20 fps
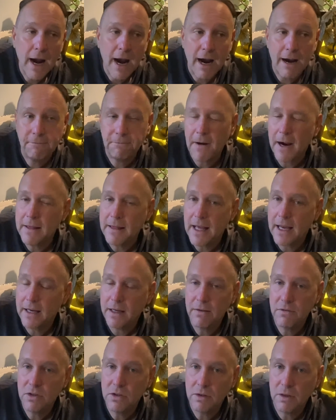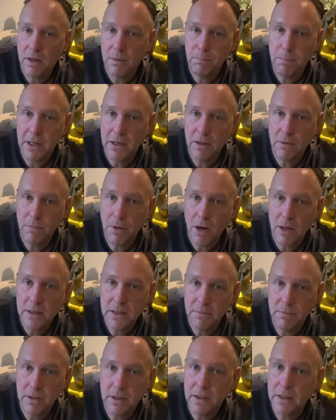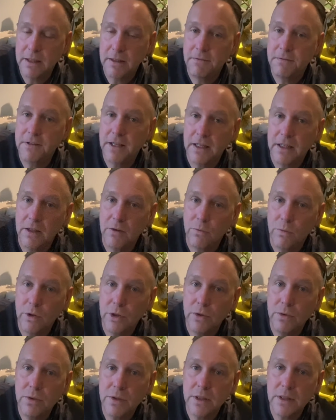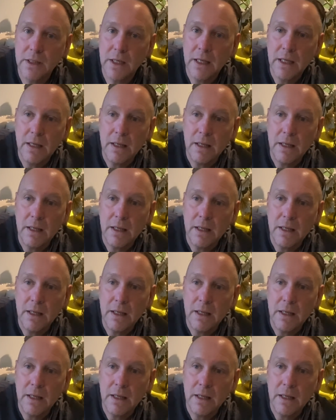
I find that gives you a better possibility of getting roots.